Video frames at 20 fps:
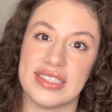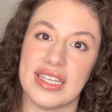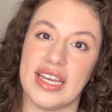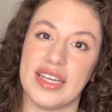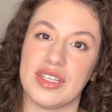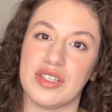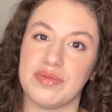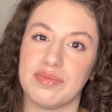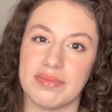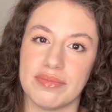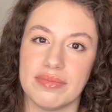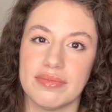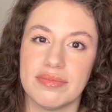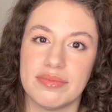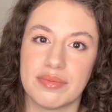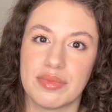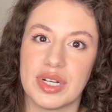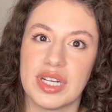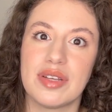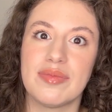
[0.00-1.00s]
I
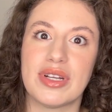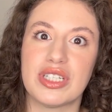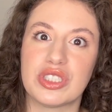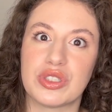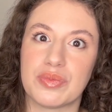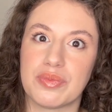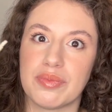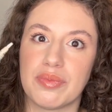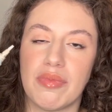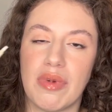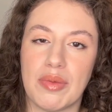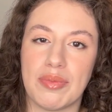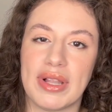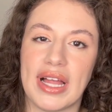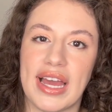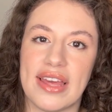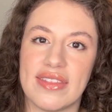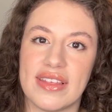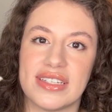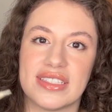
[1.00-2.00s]
pretty much
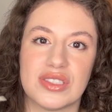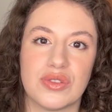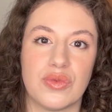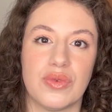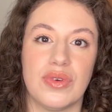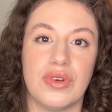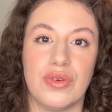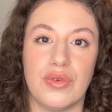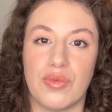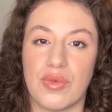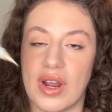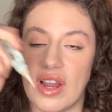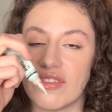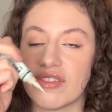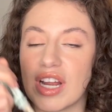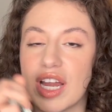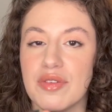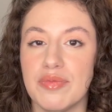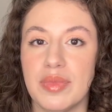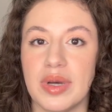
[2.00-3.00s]
apply this wherever
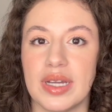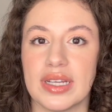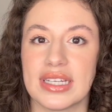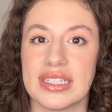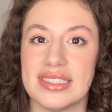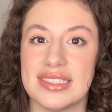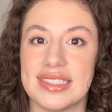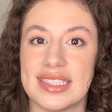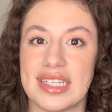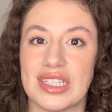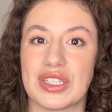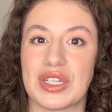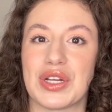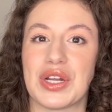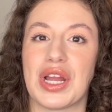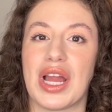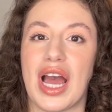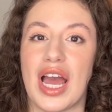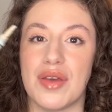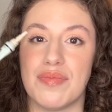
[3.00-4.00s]
I put
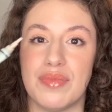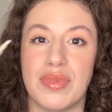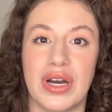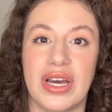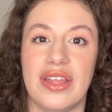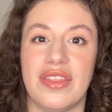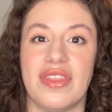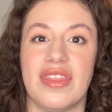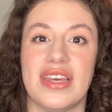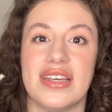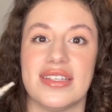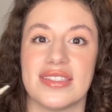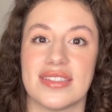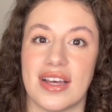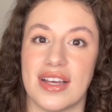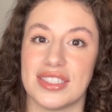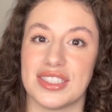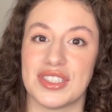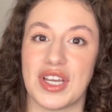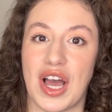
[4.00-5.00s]
concealer. I put this
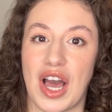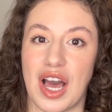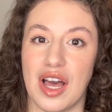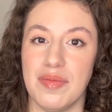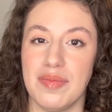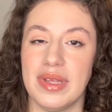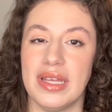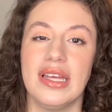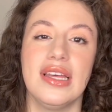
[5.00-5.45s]
on top,